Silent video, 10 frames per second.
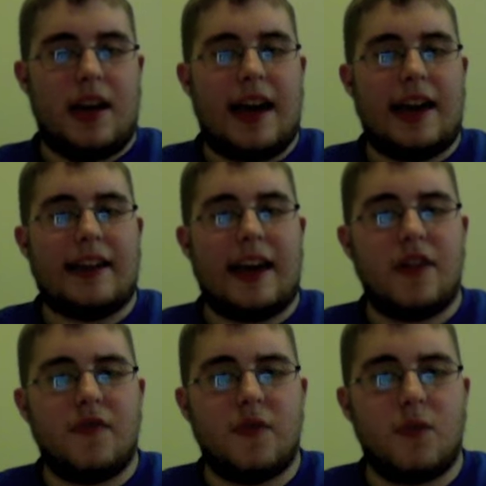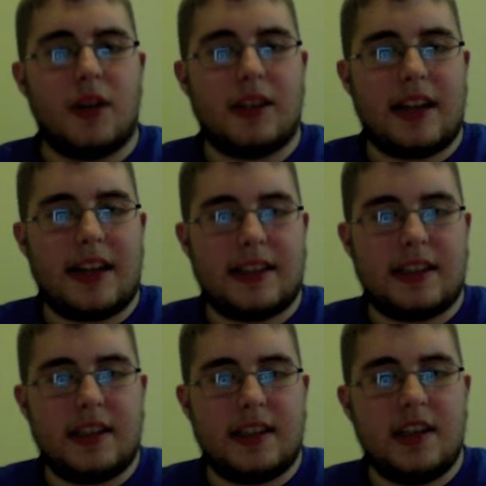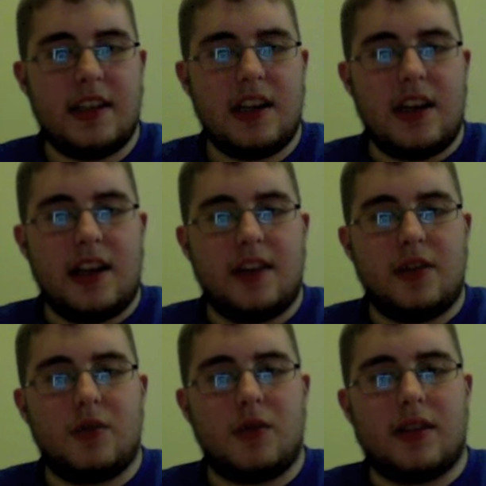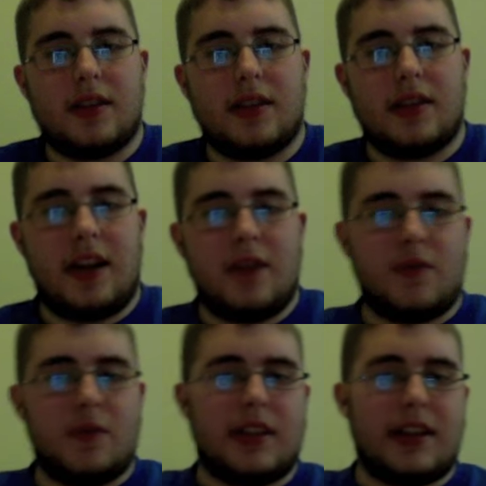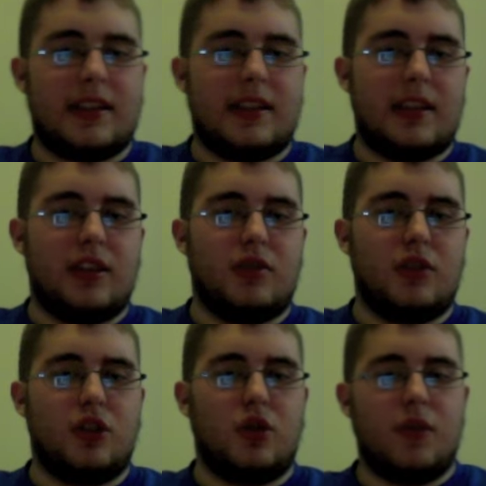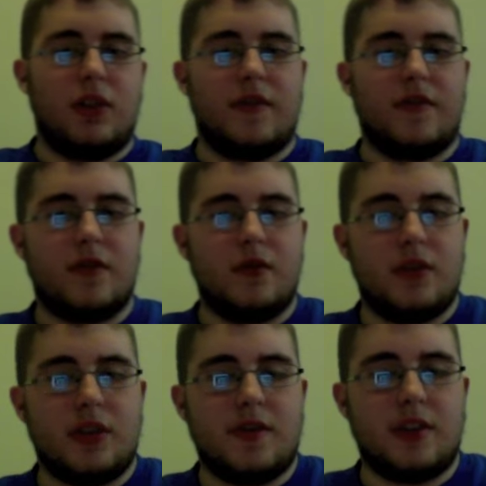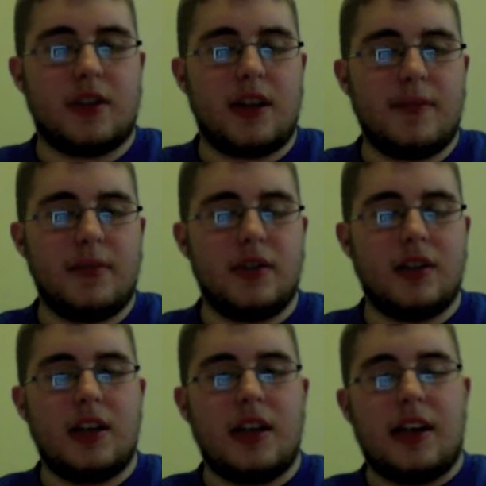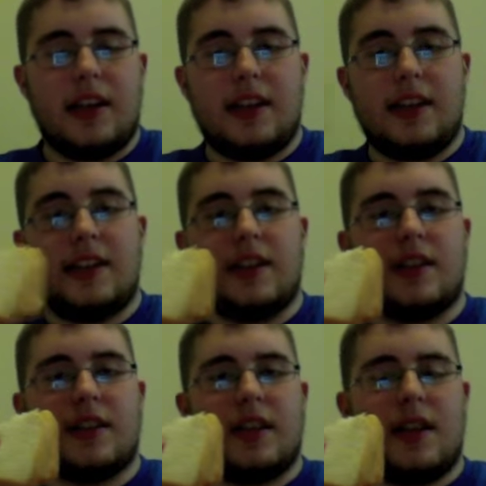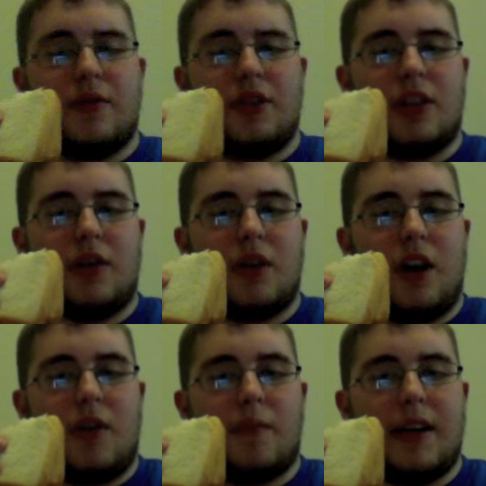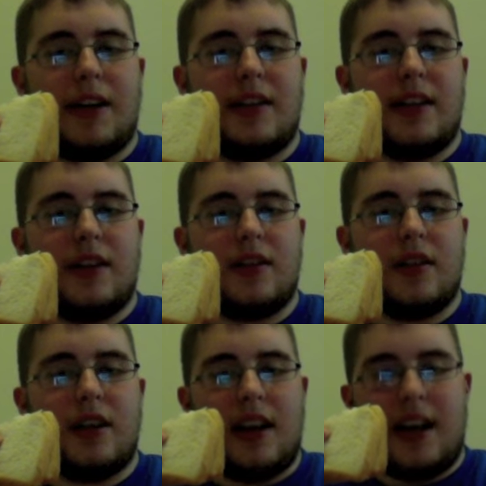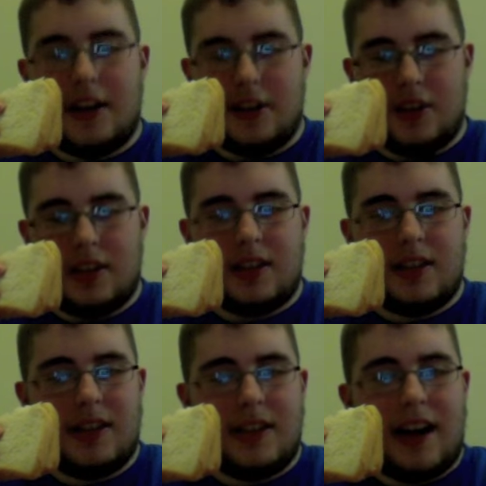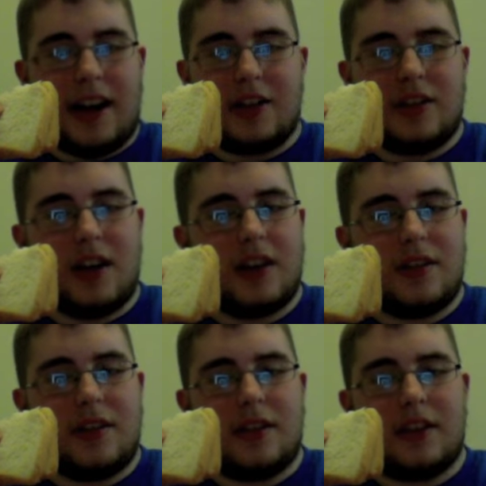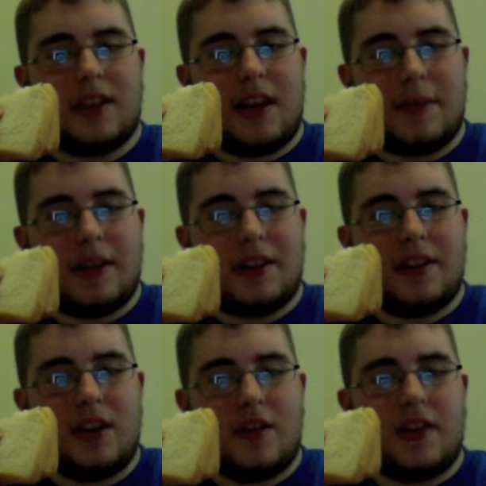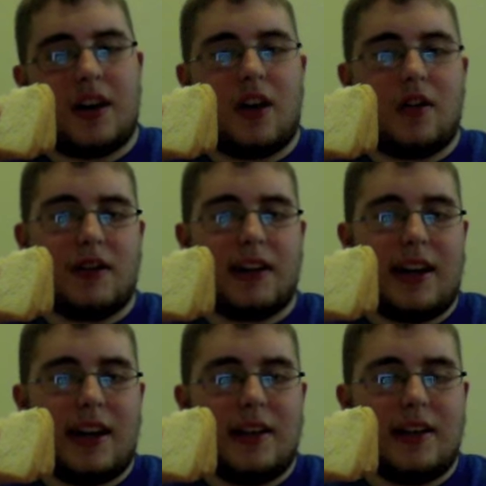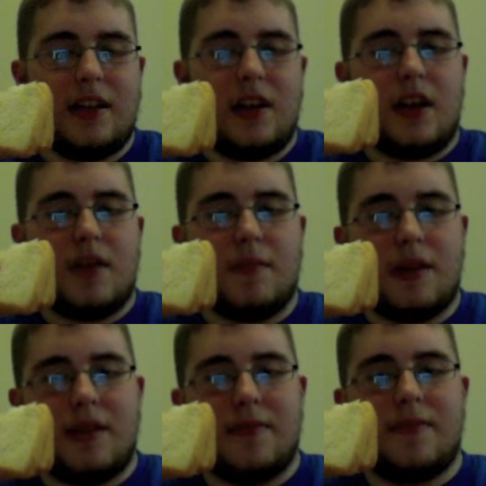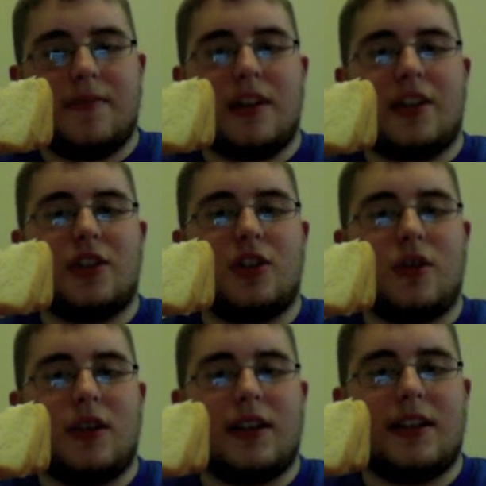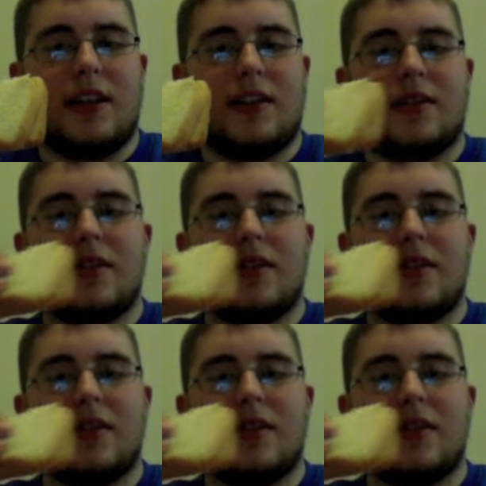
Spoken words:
And now for one last thing, to enjoy the fruits of your labors. This is the sandwich that we all made together. As you can see, I could not sustain myself and I already ate it, but let's enjoy it together.